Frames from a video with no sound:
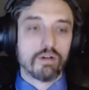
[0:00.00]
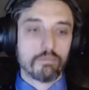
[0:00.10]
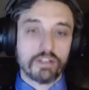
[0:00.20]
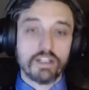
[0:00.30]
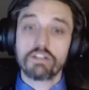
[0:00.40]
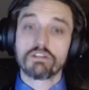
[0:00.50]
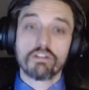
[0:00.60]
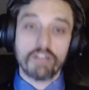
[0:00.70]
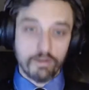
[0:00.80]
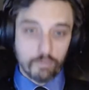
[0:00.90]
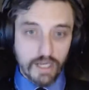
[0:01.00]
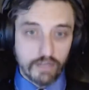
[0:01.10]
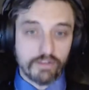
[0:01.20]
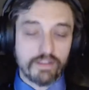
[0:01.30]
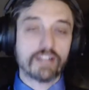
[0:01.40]
particularly in
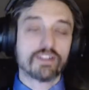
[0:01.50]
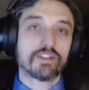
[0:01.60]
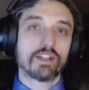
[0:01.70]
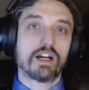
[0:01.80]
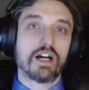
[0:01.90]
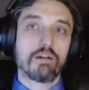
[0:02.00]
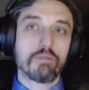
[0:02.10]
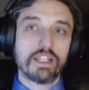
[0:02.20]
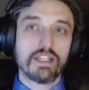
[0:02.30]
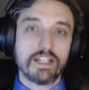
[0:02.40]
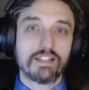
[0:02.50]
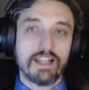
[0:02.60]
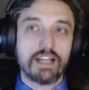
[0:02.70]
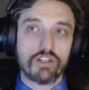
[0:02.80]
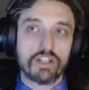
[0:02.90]
wealth. And that's, uh, we can get into
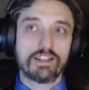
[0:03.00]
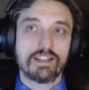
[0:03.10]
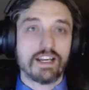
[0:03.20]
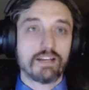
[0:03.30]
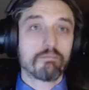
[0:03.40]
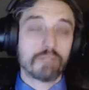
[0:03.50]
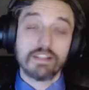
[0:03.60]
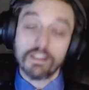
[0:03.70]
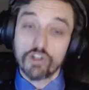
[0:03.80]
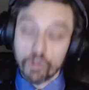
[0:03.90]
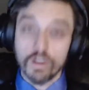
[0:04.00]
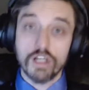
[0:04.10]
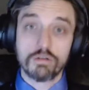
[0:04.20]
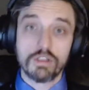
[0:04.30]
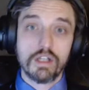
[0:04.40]
that in just a second, but that's true.
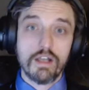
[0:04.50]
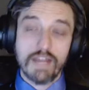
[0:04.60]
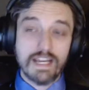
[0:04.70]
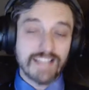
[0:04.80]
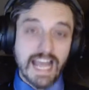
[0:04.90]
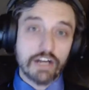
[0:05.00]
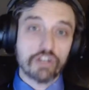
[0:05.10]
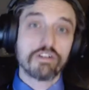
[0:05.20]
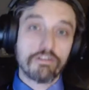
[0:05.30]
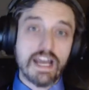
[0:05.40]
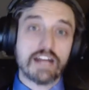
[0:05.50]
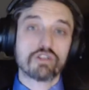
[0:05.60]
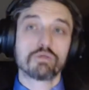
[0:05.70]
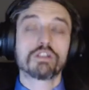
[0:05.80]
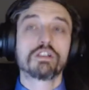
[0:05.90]
That is actually
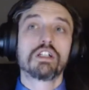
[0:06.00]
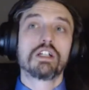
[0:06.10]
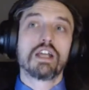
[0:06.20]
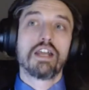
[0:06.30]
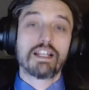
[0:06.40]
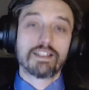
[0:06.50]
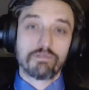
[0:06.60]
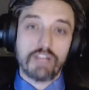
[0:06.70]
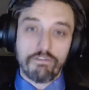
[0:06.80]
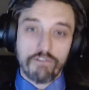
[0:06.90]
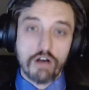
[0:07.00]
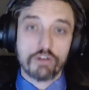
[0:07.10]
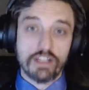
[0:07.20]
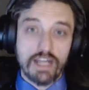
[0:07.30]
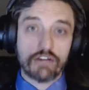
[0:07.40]
factual. And that's, that
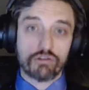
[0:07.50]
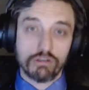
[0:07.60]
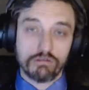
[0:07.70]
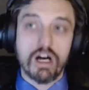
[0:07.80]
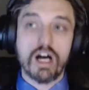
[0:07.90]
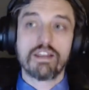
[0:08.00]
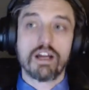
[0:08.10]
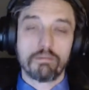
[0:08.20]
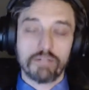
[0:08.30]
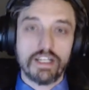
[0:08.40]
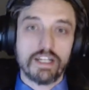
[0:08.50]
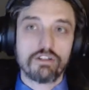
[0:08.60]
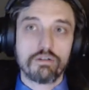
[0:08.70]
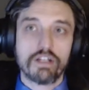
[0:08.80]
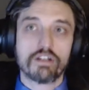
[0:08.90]
follows a natural law that I'm going to get
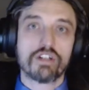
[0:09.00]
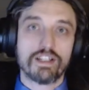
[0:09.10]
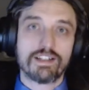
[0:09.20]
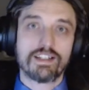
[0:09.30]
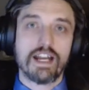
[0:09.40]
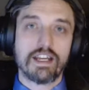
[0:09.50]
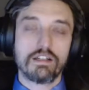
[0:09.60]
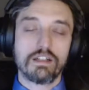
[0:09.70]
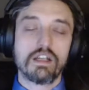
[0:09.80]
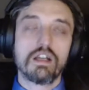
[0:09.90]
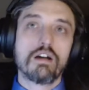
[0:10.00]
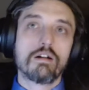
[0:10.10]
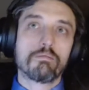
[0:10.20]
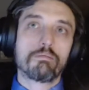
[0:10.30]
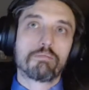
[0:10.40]
into here in just a second.
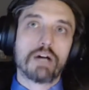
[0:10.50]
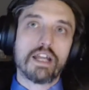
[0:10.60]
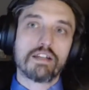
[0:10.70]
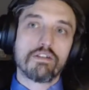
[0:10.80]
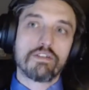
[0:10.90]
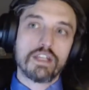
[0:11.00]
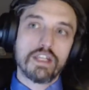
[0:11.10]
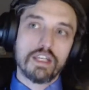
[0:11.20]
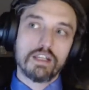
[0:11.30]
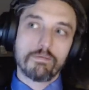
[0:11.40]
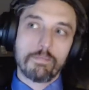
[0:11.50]
Okay. But the,